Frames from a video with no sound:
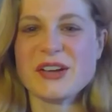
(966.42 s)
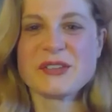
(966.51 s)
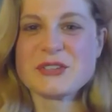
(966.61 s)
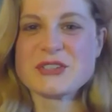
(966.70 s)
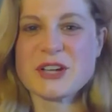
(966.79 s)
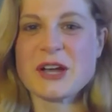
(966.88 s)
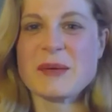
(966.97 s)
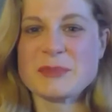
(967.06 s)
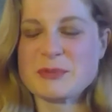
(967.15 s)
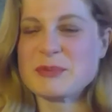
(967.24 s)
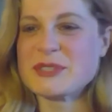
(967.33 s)
other
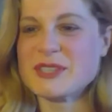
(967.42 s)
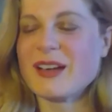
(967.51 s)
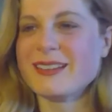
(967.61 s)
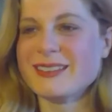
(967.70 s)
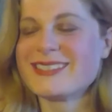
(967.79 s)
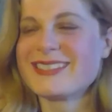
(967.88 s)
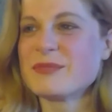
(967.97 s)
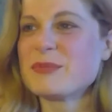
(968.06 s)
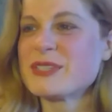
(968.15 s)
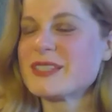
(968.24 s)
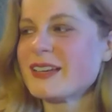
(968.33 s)
jobs
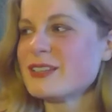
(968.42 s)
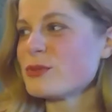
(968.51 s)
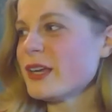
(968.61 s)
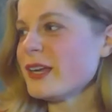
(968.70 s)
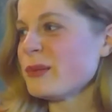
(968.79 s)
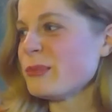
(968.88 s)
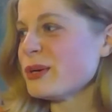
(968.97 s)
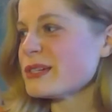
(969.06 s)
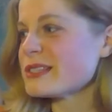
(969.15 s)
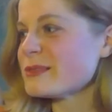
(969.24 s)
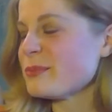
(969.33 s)
besides writing
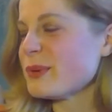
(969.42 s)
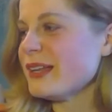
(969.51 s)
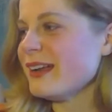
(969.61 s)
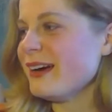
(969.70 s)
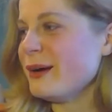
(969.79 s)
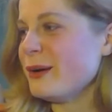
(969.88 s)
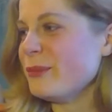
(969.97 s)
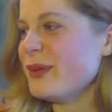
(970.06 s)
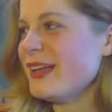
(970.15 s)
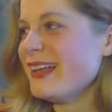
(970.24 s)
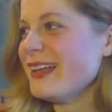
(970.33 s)
books, but
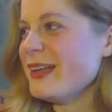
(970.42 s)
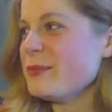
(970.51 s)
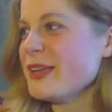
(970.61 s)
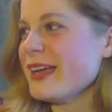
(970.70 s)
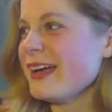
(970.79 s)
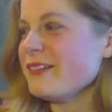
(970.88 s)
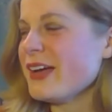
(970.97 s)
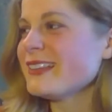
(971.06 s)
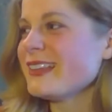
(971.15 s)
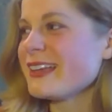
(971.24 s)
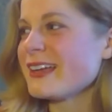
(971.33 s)
yeah, I've
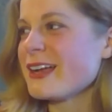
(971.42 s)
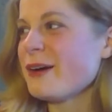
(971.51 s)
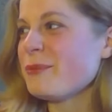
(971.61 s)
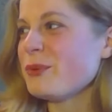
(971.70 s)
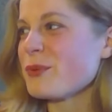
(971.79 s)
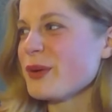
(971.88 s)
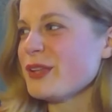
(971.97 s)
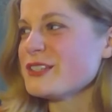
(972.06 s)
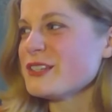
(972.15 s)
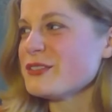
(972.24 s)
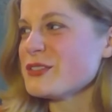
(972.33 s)
had like a couple
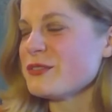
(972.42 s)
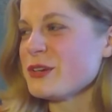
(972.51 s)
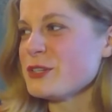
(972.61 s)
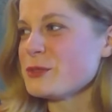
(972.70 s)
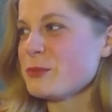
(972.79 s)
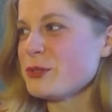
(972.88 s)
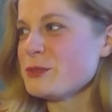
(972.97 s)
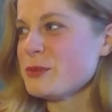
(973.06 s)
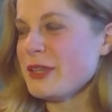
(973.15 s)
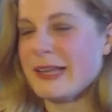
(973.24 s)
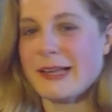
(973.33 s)
relatives at various points
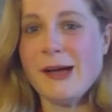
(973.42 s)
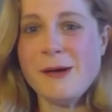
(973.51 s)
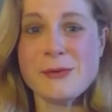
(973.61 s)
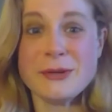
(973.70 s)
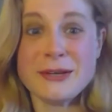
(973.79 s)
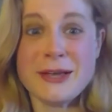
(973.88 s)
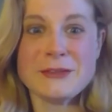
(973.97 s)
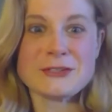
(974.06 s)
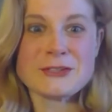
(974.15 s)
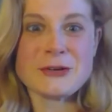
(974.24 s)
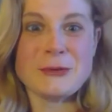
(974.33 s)
be like, oh, well, now
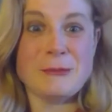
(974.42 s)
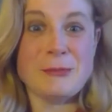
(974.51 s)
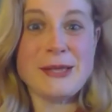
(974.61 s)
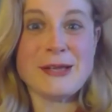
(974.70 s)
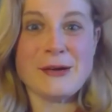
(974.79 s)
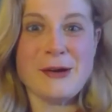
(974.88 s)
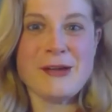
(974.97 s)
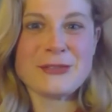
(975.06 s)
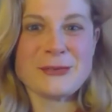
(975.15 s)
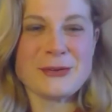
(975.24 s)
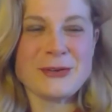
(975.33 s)
that you're a big
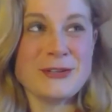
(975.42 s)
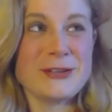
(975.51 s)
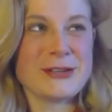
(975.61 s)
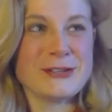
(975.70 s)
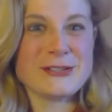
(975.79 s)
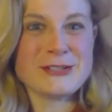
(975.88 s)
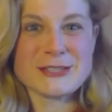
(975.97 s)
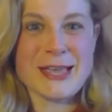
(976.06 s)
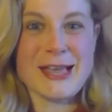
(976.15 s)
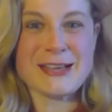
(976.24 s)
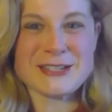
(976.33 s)
author and you can just
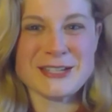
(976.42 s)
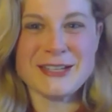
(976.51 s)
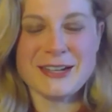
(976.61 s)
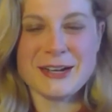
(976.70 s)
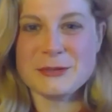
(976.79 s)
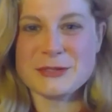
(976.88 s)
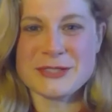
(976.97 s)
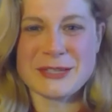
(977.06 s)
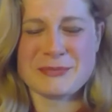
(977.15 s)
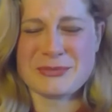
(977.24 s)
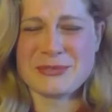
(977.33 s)
cash in. And I was
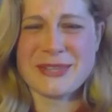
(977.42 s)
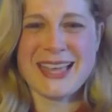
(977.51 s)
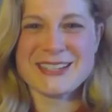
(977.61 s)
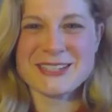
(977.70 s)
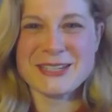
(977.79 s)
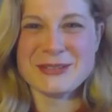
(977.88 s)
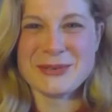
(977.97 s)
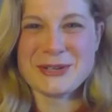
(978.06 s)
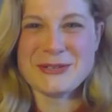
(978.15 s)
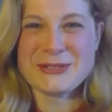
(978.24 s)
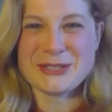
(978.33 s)
like, cash in? What
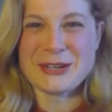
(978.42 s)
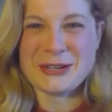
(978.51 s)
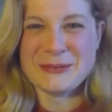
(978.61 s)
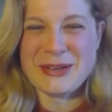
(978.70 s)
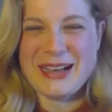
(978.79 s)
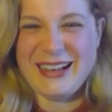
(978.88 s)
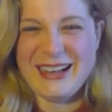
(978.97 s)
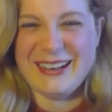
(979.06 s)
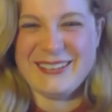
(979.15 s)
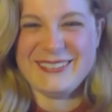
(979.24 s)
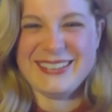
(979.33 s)
are you talking
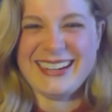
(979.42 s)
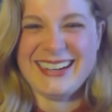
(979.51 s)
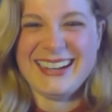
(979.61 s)
about?